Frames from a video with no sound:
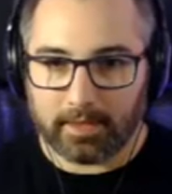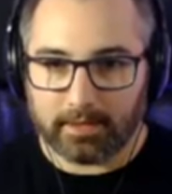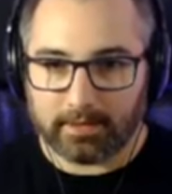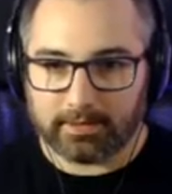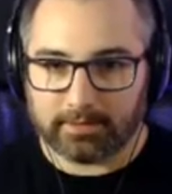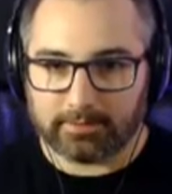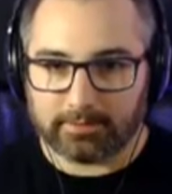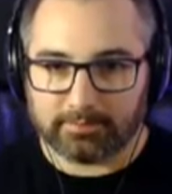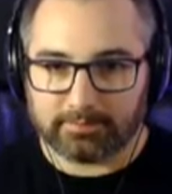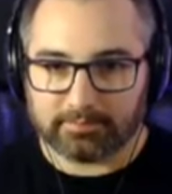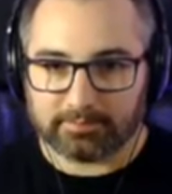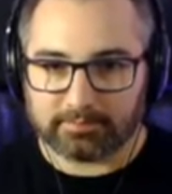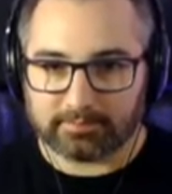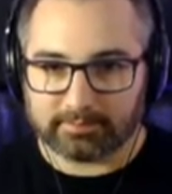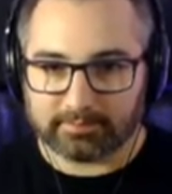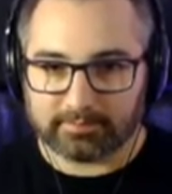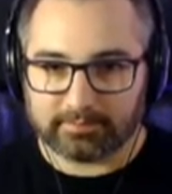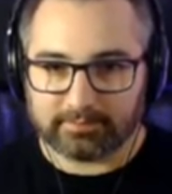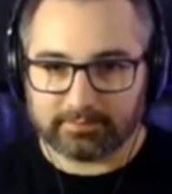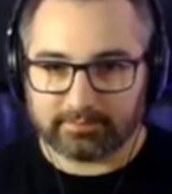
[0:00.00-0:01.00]

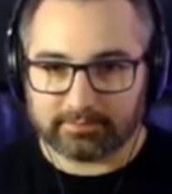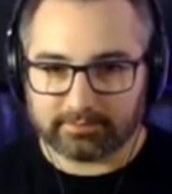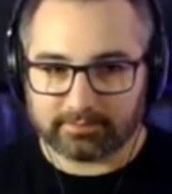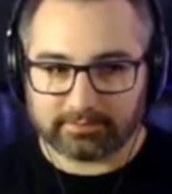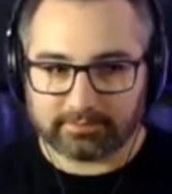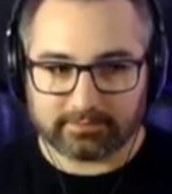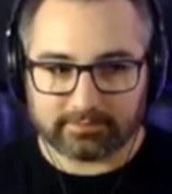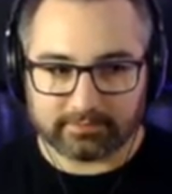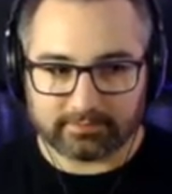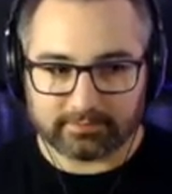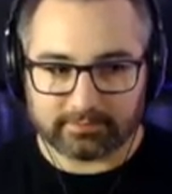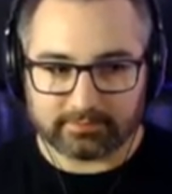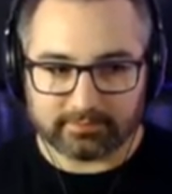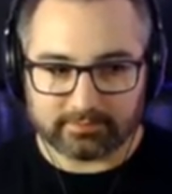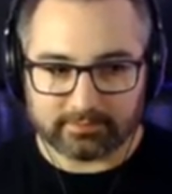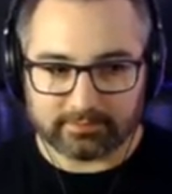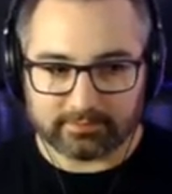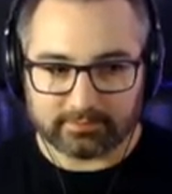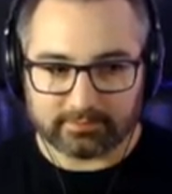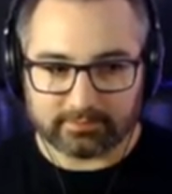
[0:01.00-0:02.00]

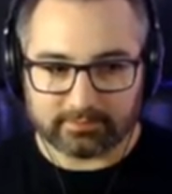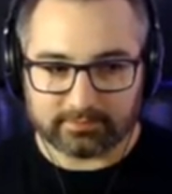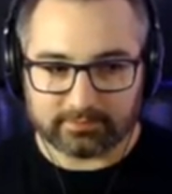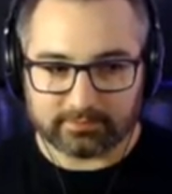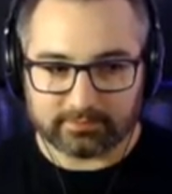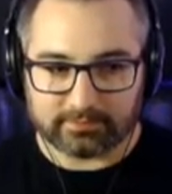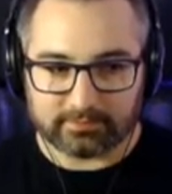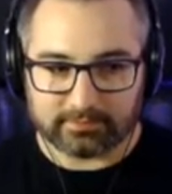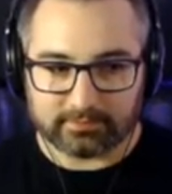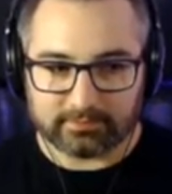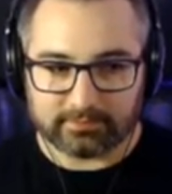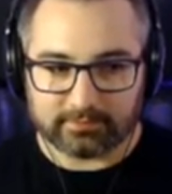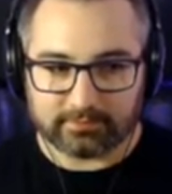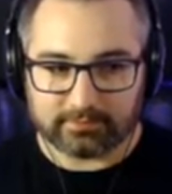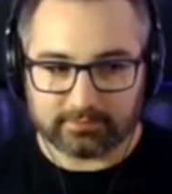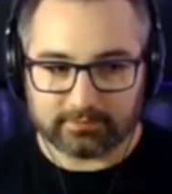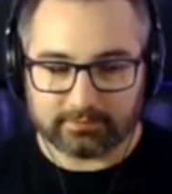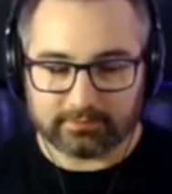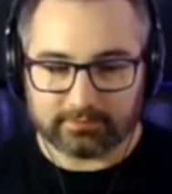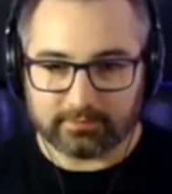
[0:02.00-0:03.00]

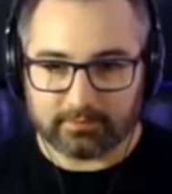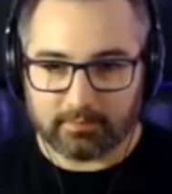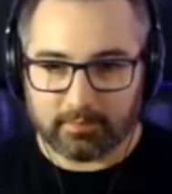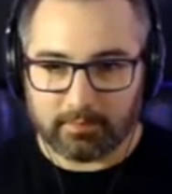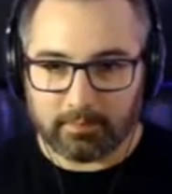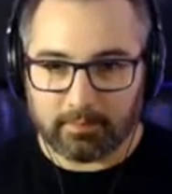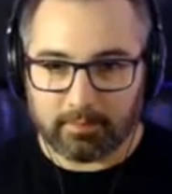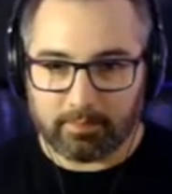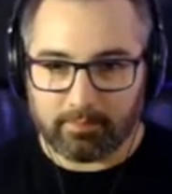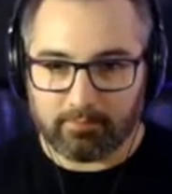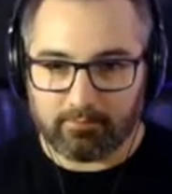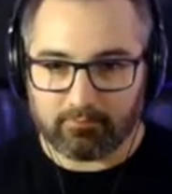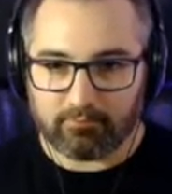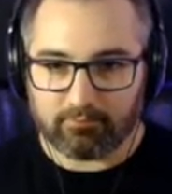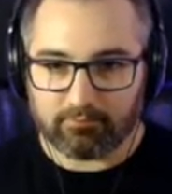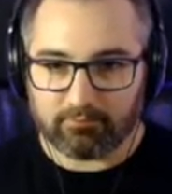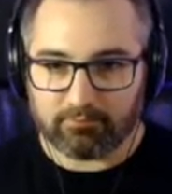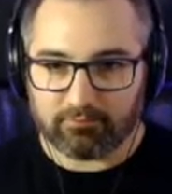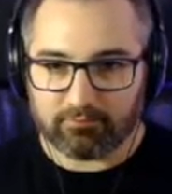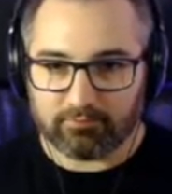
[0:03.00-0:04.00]

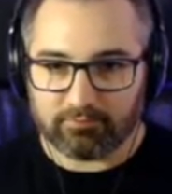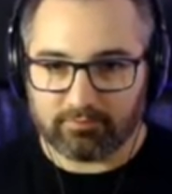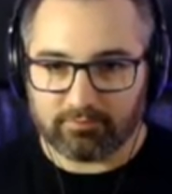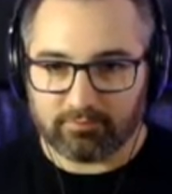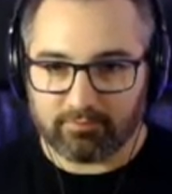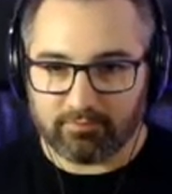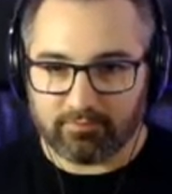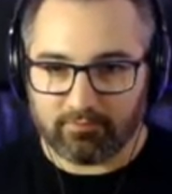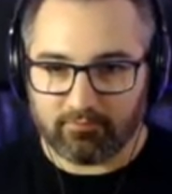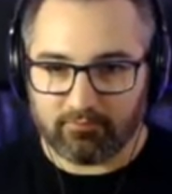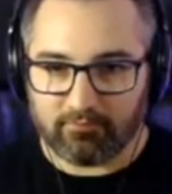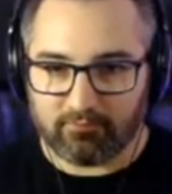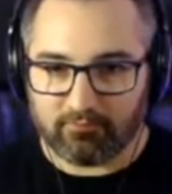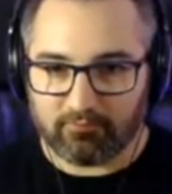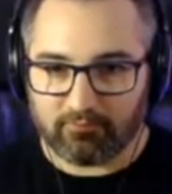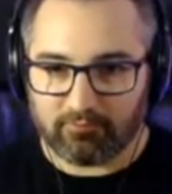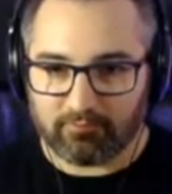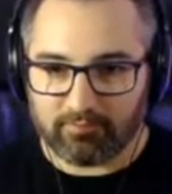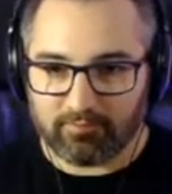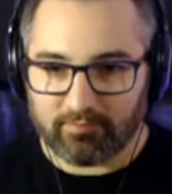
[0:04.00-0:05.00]

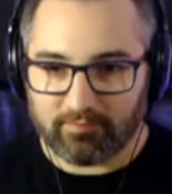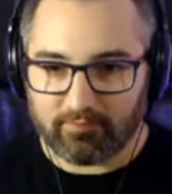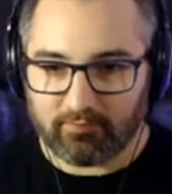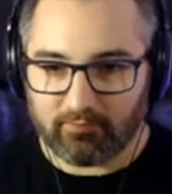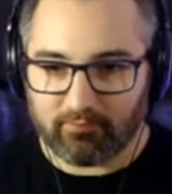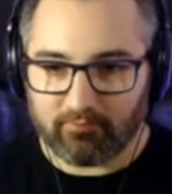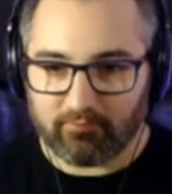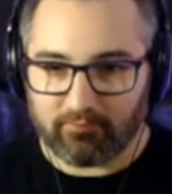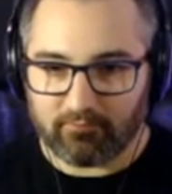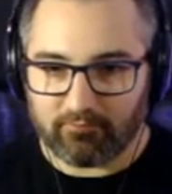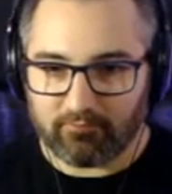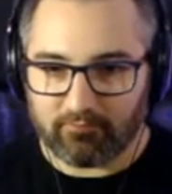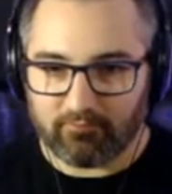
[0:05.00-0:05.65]
The person shown says nothing.